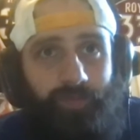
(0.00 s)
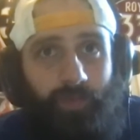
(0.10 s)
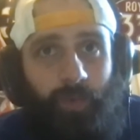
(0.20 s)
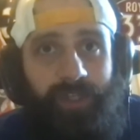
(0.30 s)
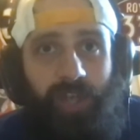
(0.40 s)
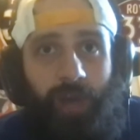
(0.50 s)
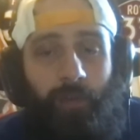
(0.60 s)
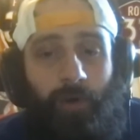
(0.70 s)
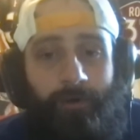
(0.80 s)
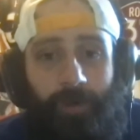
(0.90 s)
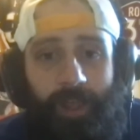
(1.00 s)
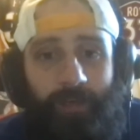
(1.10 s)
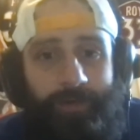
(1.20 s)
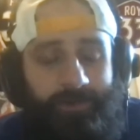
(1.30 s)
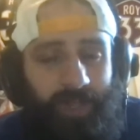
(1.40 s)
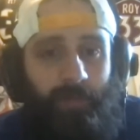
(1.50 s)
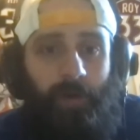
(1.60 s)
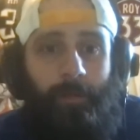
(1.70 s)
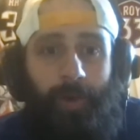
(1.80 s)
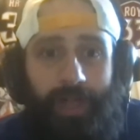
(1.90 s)
We saw more fight. We saw more
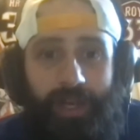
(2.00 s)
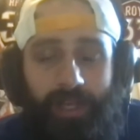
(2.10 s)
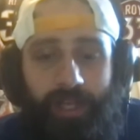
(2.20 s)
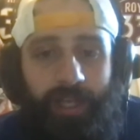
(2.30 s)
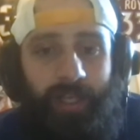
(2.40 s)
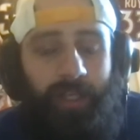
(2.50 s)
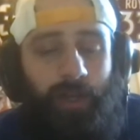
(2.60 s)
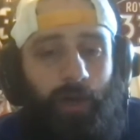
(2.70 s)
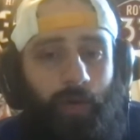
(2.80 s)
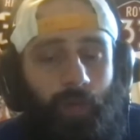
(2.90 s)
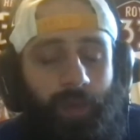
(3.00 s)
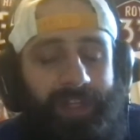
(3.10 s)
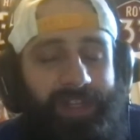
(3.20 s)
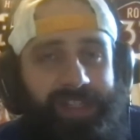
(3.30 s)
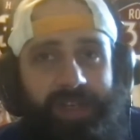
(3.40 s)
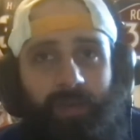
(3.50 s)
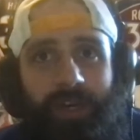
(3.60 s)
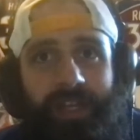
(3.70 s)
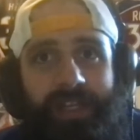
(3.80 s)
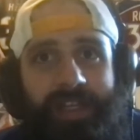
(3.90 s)
bite. When this team would
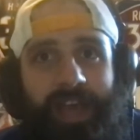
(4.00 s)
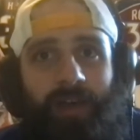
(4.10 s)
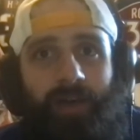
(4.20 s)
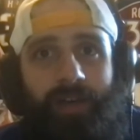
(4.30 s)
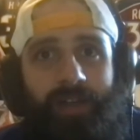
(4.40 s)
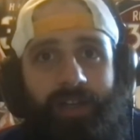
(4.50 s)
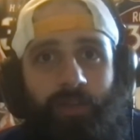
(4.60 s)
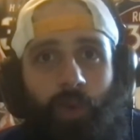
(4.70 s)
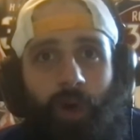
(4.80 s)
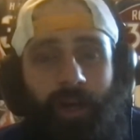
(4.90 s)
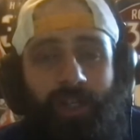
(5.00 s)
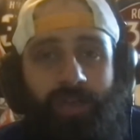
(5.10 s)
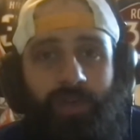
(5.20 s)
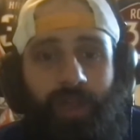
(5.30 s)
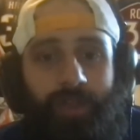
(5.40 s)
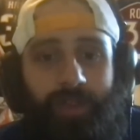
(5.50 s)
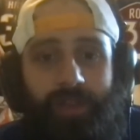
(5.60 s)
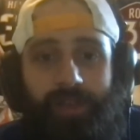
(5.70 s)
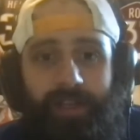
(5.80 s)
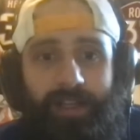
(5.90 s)
get down 1 or 2-0,
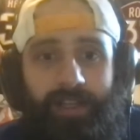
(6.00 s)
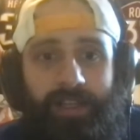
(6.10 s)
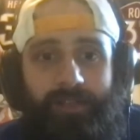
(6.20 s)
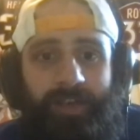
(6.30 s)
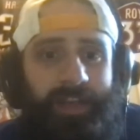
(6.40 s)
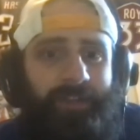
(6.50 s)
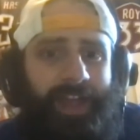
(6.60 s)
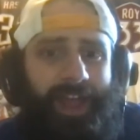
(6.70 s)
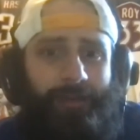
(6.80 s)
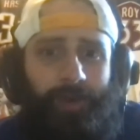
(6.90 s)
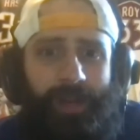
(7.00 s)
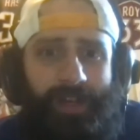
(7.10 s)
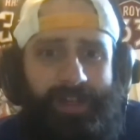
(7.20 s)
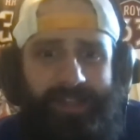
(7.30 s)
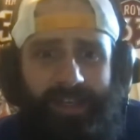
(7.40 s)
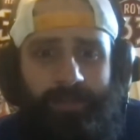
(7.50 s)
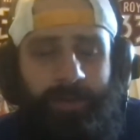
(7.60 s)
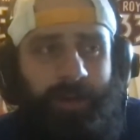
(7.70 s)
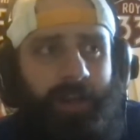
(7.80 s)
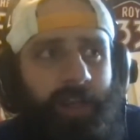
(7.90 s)
even halfway into the second
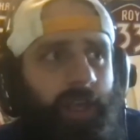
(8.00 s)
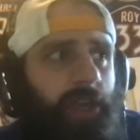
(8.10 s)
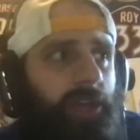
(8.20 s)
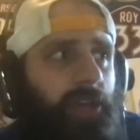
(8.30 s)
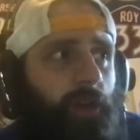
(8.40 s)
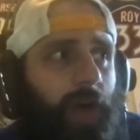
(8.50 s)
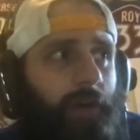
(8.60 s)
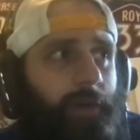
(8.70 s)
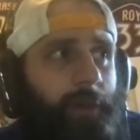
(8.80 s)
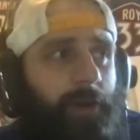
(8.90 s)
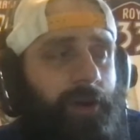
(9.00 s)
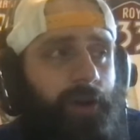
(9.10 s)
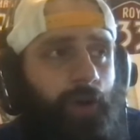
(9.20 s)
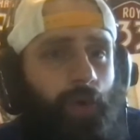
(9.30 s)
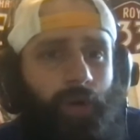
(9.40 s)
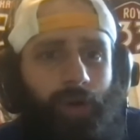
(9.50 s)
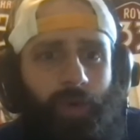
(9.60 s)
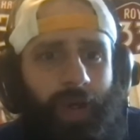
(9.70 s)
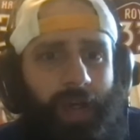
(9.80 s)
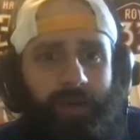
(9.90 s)
period, I remember under Kruger,
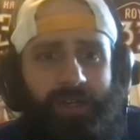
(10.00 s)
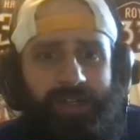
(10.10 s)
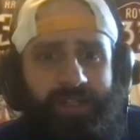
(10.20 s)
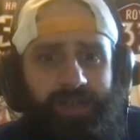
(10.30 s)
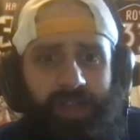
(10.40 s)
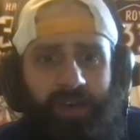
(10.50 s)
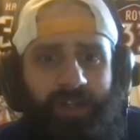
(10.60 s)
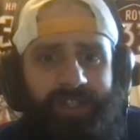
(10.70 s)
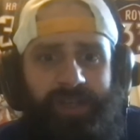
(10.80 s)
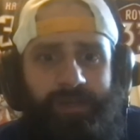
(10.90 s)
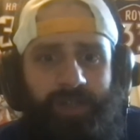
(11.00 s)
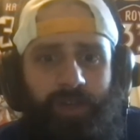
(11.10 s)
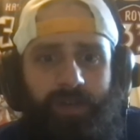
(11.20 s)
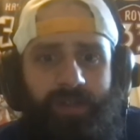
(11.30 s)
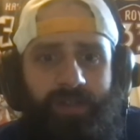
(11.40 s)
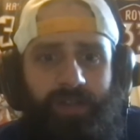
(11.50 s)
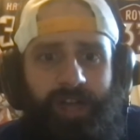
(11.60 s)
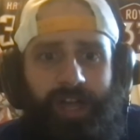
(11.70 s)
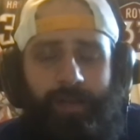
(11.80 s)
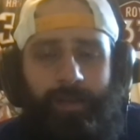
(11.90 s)
I would just say, "Oh, this team's toast. They're
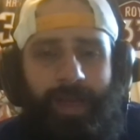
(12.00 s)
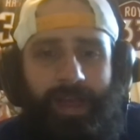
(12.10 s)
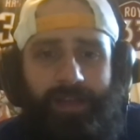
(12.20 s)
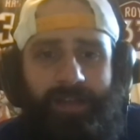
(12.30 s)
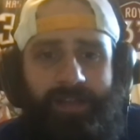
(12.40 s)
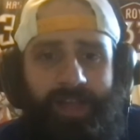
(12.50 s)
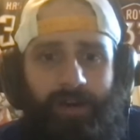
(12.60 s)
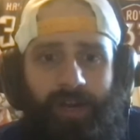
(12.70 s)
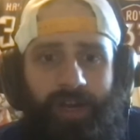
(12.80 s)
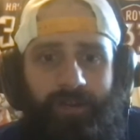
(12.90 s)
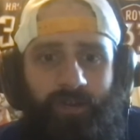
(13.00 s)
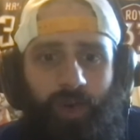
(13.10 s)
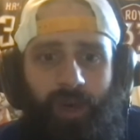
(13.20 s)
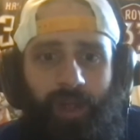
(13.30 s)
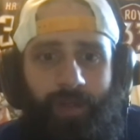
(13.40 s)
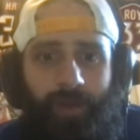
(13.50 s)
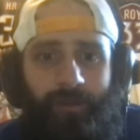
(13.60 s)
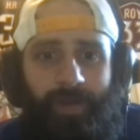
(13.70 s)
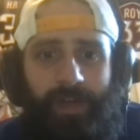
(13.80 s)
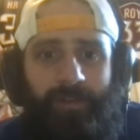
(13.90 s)
not coming back in this. I don't care if it's 1-0 or
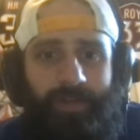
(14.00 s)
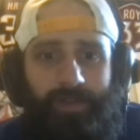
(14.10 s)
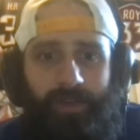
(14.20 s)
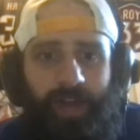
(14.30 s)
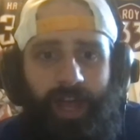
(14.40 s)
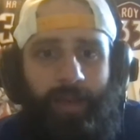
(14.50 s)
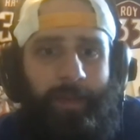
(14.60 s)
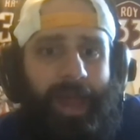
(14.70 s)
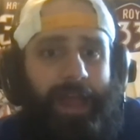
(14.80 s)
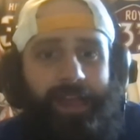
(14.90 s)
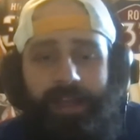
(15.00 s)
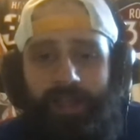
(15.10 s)
5-0. They're not coming back."